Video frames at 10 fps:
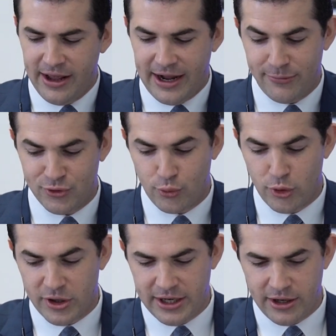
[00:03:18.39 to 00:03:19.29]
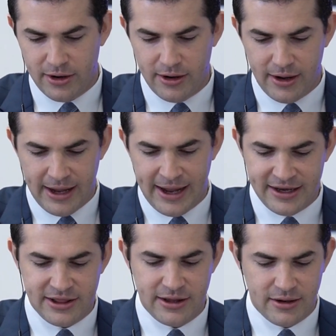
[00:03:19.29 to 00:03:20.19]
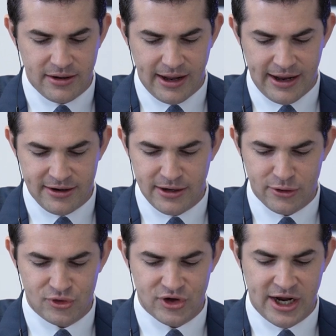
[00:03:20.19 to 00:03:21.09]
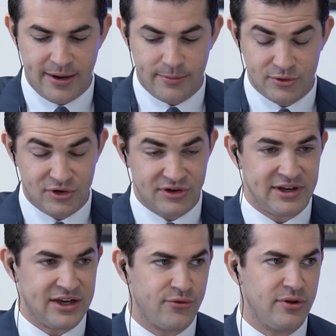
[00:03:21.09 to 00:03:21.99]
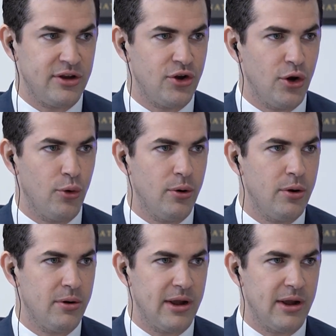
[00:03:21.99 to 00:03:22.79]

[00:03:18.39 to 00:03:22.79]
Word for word: I was working at another job successfully too,